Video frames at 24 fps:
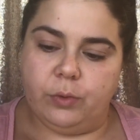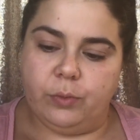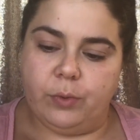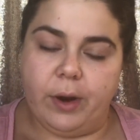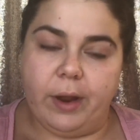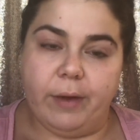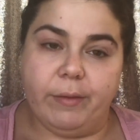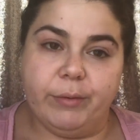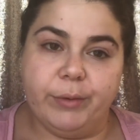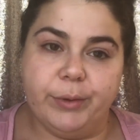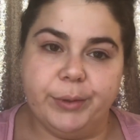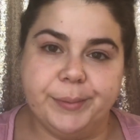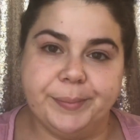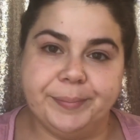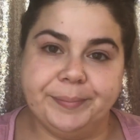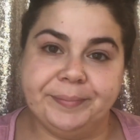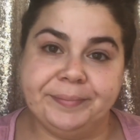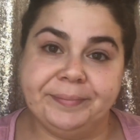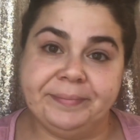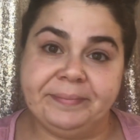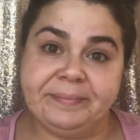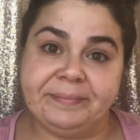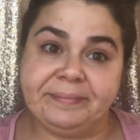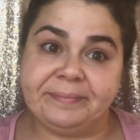unravel.
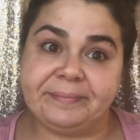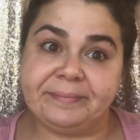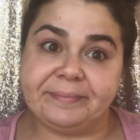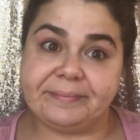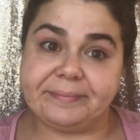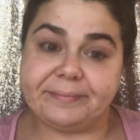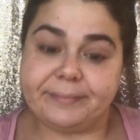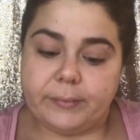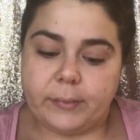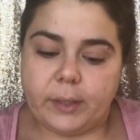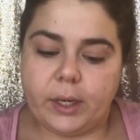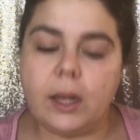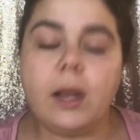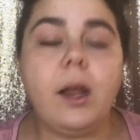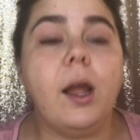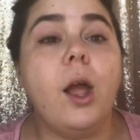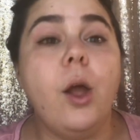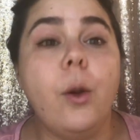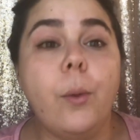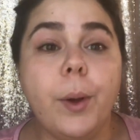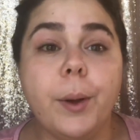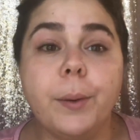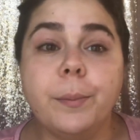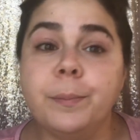
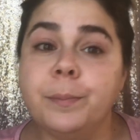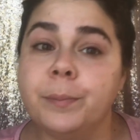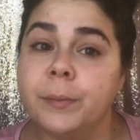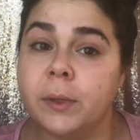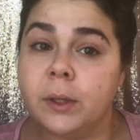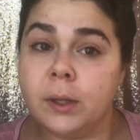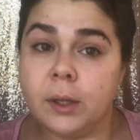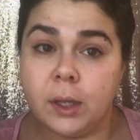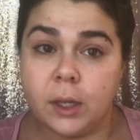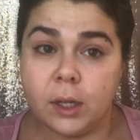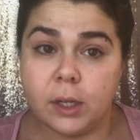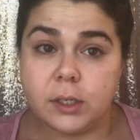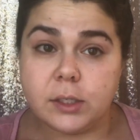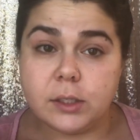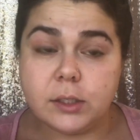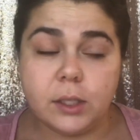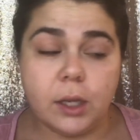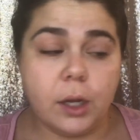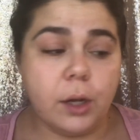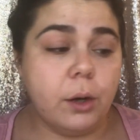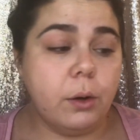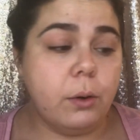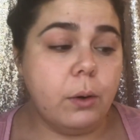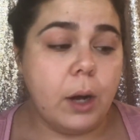Oh well.
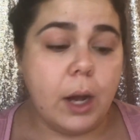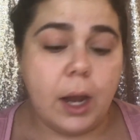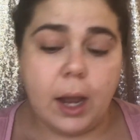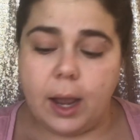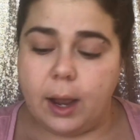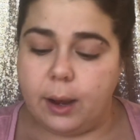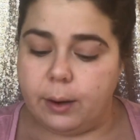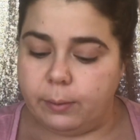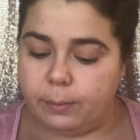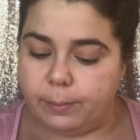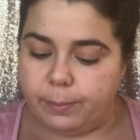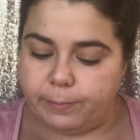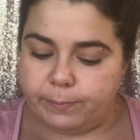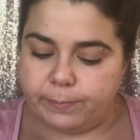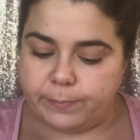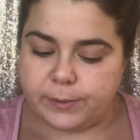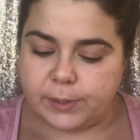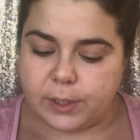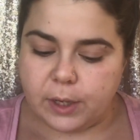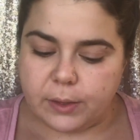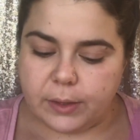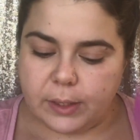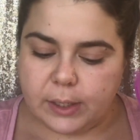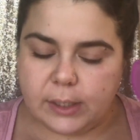So I
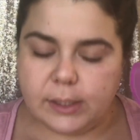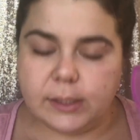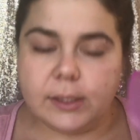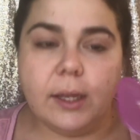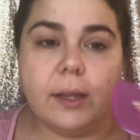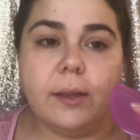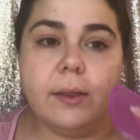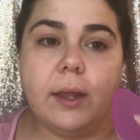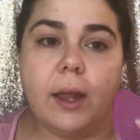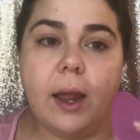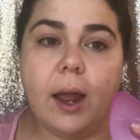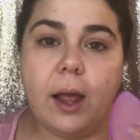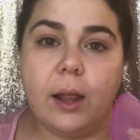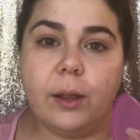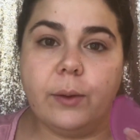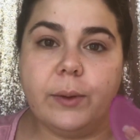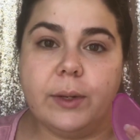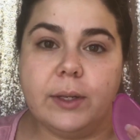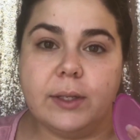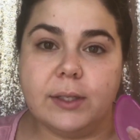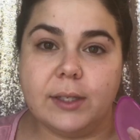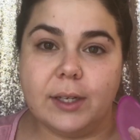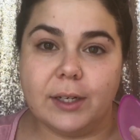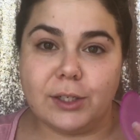saw these in the
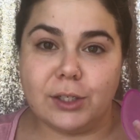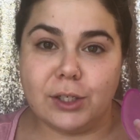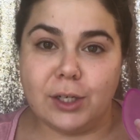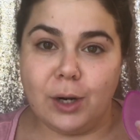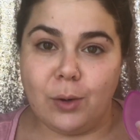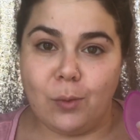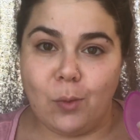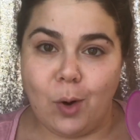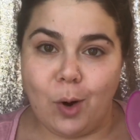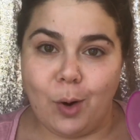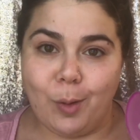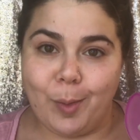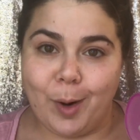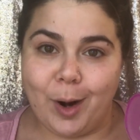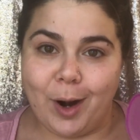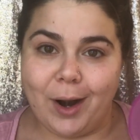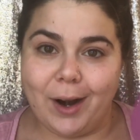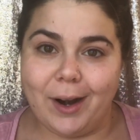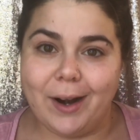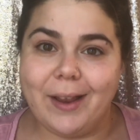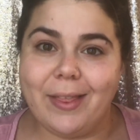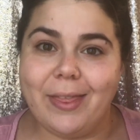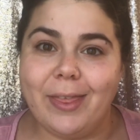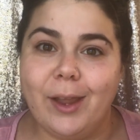Halloween section at
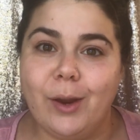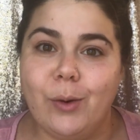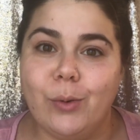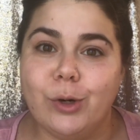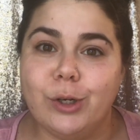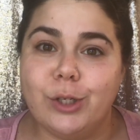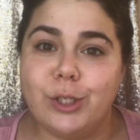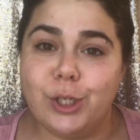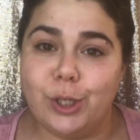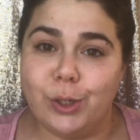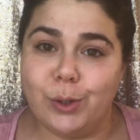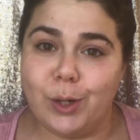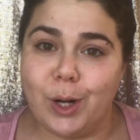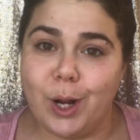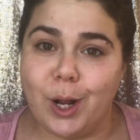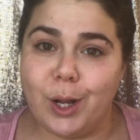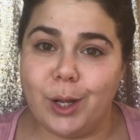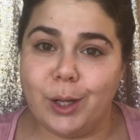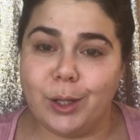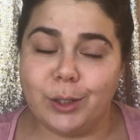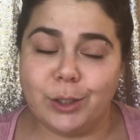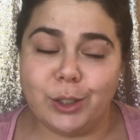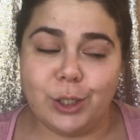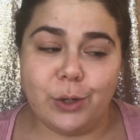Walmart. They were two
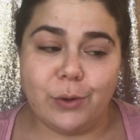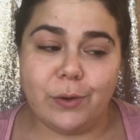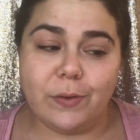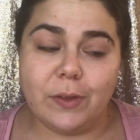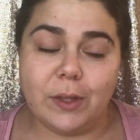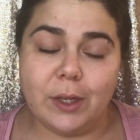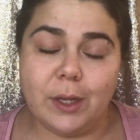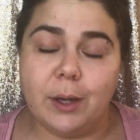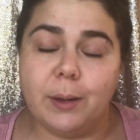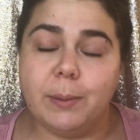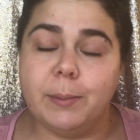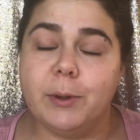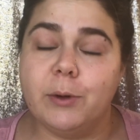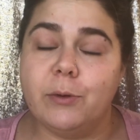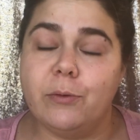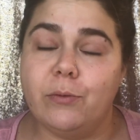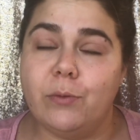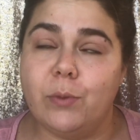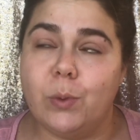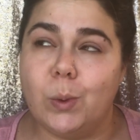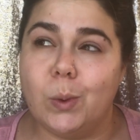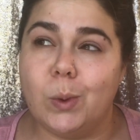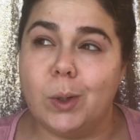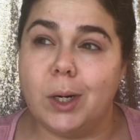of them
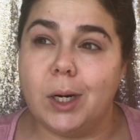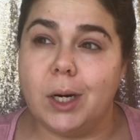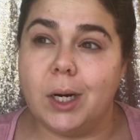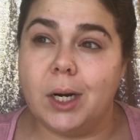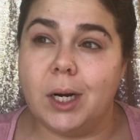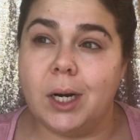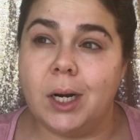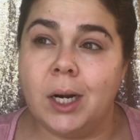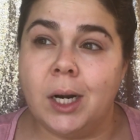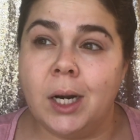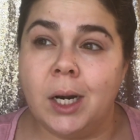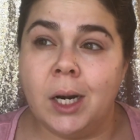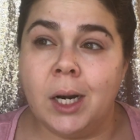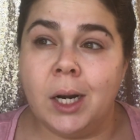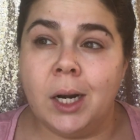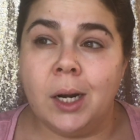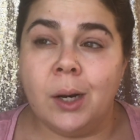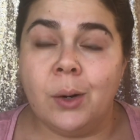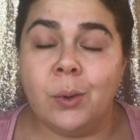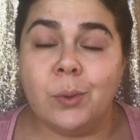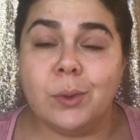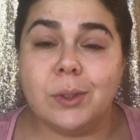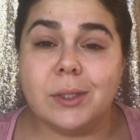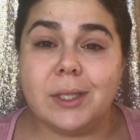for,
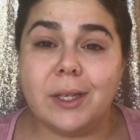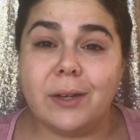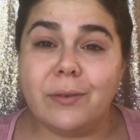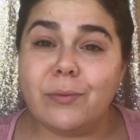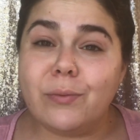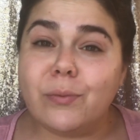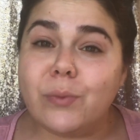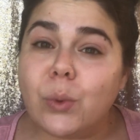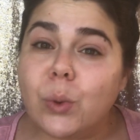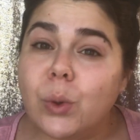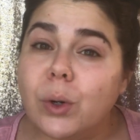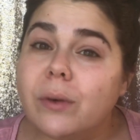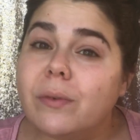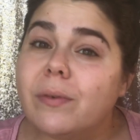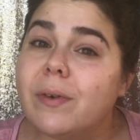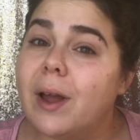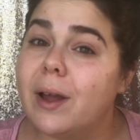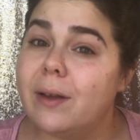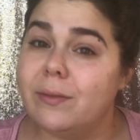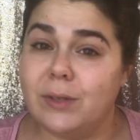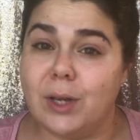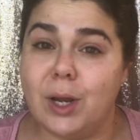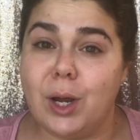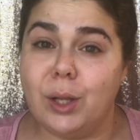say, $4 or
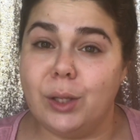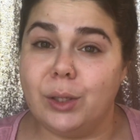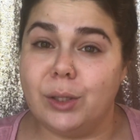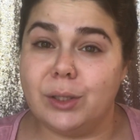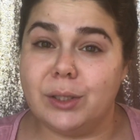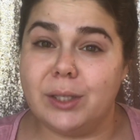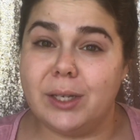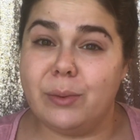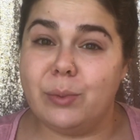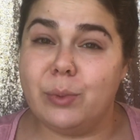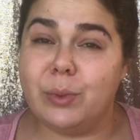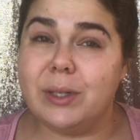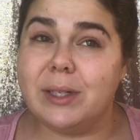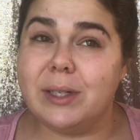$5.